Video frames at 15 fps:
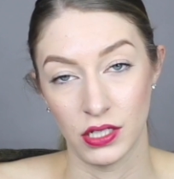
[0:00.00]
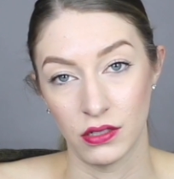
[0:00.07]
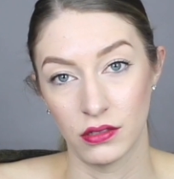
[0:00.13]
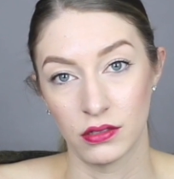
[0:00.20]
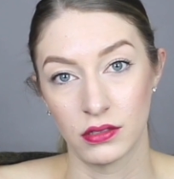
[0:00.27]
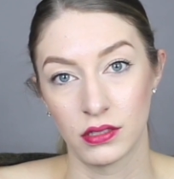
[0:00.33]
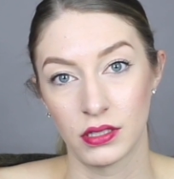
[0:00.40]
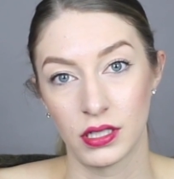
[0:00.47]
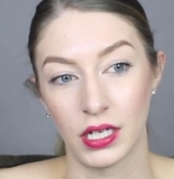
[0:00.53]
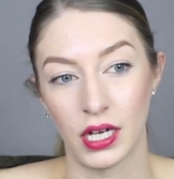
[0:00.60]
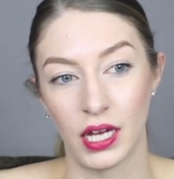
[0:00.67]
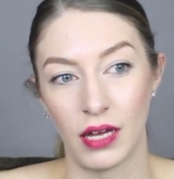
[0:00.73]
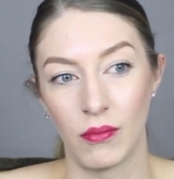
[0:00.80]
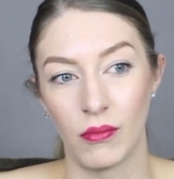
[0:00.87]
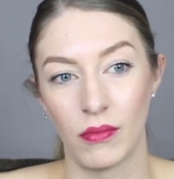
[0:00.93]
to,
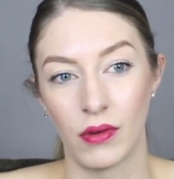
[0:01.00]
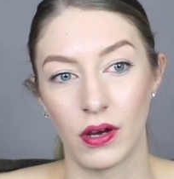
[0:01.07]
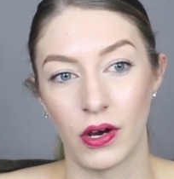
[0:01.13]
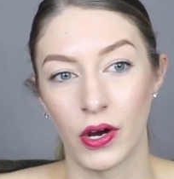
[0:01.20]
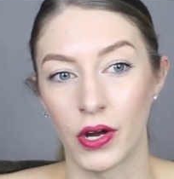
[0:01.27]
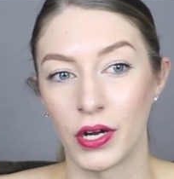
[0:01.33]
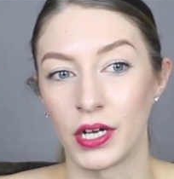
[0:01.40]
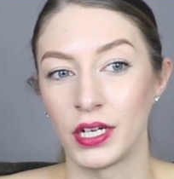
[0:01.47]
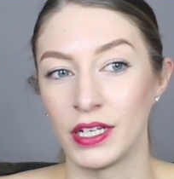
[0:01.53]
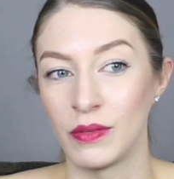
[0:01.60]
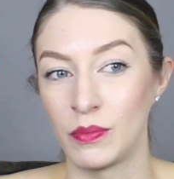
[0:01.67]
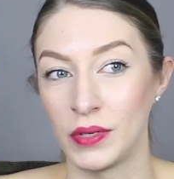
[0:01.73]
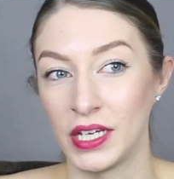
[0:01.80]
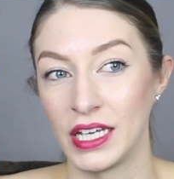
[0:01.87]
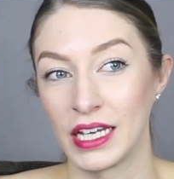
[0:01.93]
already
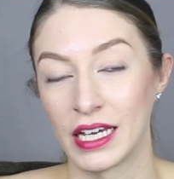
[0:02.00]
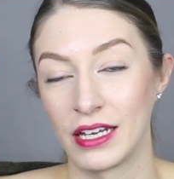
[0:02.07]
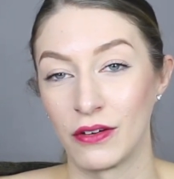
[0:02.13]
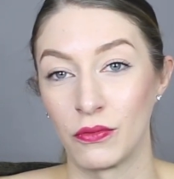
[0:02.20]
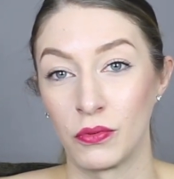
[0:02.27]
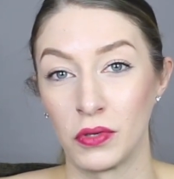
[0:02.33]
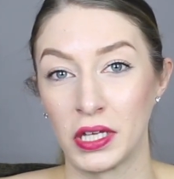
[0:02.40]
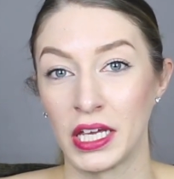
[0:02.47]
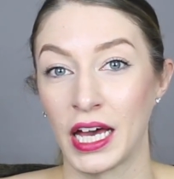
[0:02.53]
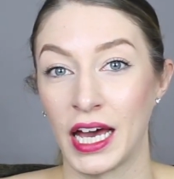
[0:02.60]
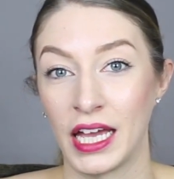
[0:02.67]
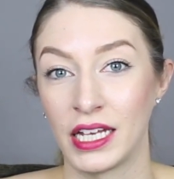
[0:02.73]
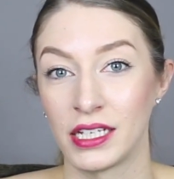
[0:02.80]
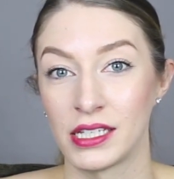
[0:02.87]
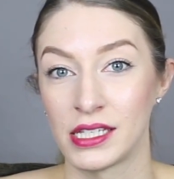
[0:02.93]
being in a really
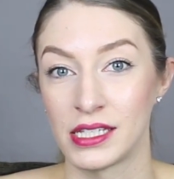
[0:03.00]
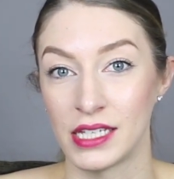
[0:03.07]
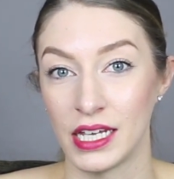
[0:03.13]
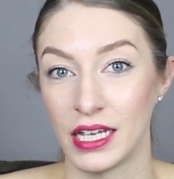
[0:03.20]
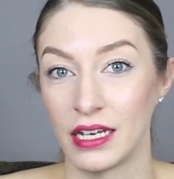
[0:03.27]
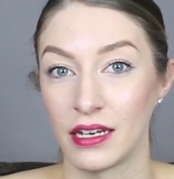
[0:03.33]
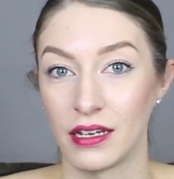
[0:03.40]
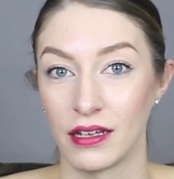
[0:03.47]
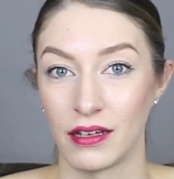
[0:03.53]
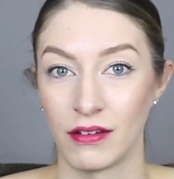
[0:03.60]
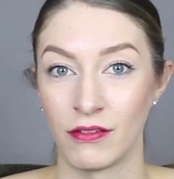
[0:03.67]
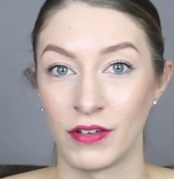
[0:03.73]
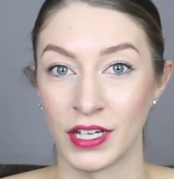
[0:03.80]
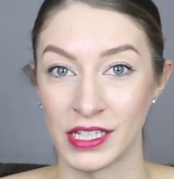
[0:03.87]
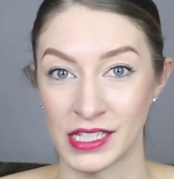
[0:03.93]
heightened state
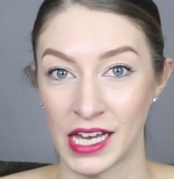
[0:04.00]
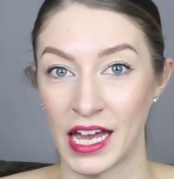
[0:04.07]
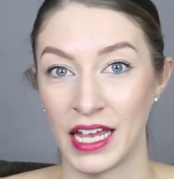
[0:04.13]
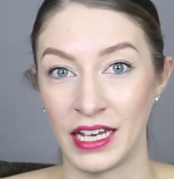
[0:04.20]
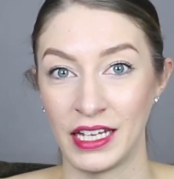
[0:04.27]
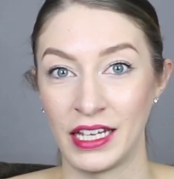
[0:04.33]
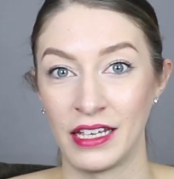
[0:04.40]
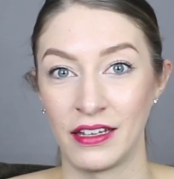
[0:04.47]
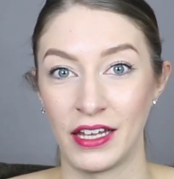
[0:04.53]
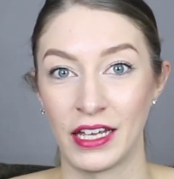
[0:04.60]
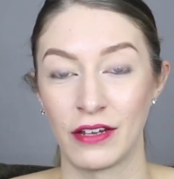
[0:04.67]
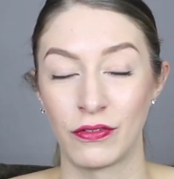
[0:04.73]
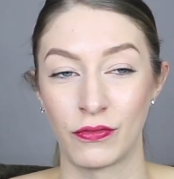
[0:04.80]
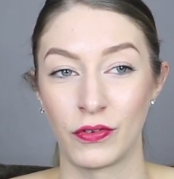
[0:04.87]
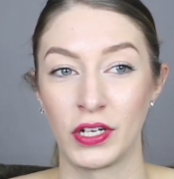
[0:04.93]
of anxiety,
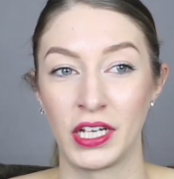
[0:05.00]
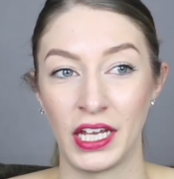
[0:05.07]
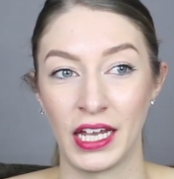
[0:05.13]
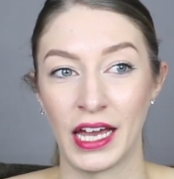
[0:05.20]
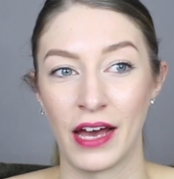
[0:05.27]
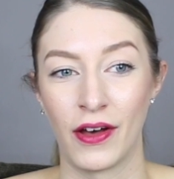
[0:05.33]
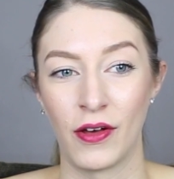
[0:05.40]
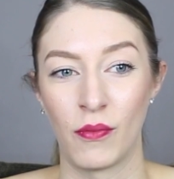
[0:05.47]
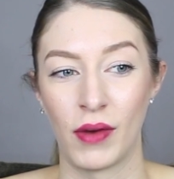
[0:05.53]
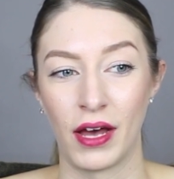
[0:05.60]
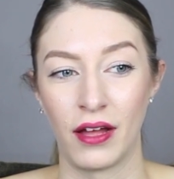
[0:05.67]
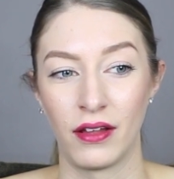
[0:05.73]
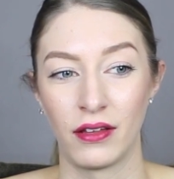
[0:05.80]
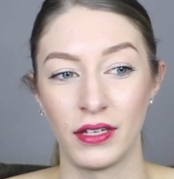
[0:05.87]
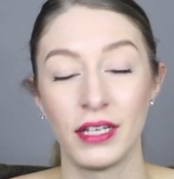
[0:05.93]
like freaking out
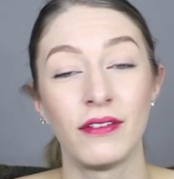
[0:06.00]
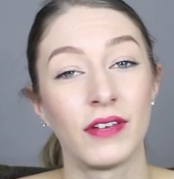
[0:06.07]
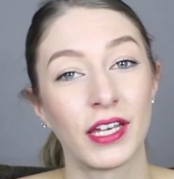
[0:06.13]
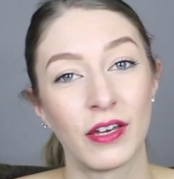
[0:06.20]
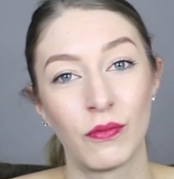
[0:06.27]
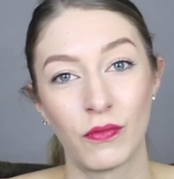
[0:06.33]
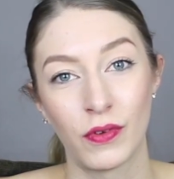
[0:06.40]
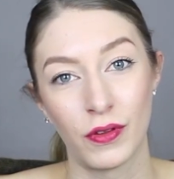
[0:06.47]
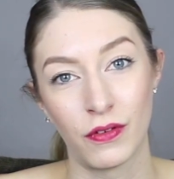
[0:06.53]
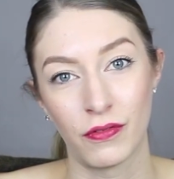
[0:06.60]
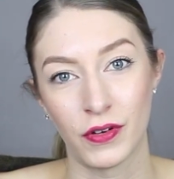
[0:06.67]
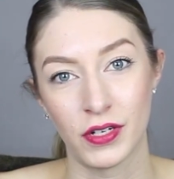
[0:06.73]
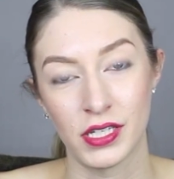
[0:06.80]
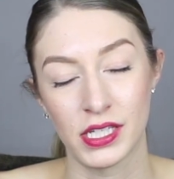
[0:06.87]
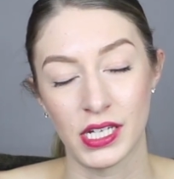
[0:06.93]
about leaving him for the
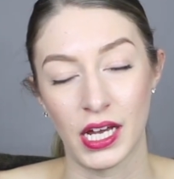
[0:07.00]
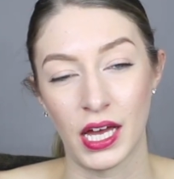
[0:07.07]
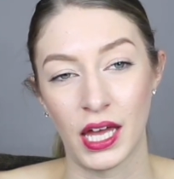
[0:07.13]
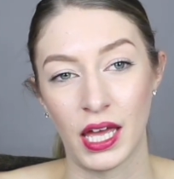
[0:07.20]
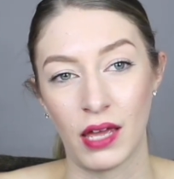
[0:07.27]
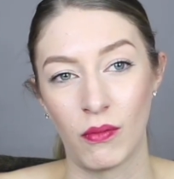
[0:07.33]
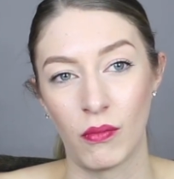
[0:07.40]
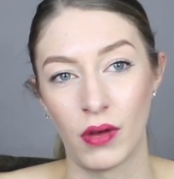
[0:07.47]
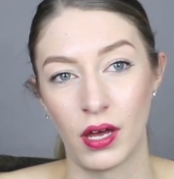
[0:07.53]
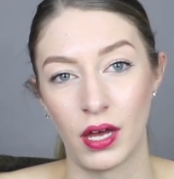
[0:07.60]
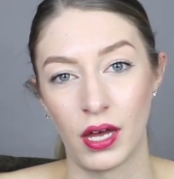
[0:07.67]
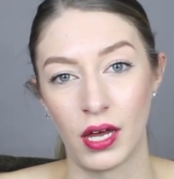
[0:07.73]
first time,